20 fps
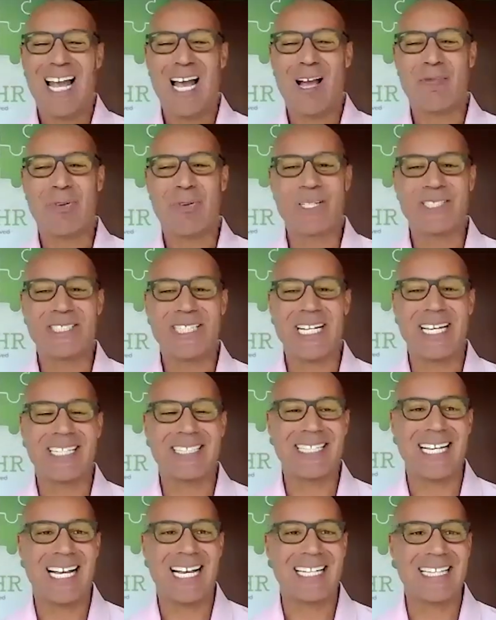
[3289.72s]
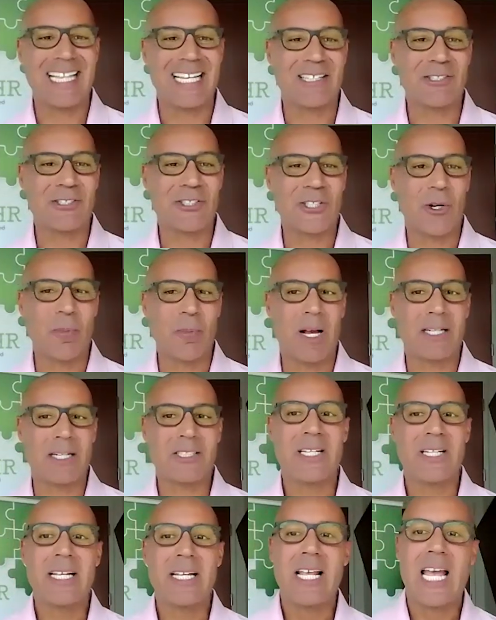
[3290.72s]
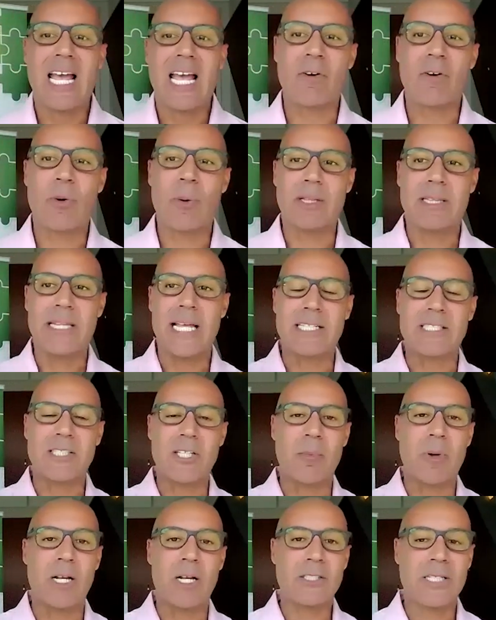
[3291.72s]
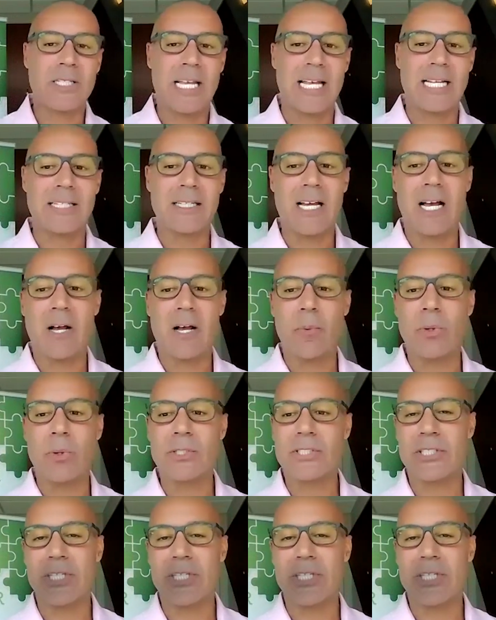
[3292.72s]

appreciate you, Todd. Thank you so much. Everyone, thanks so much. And uh, we'll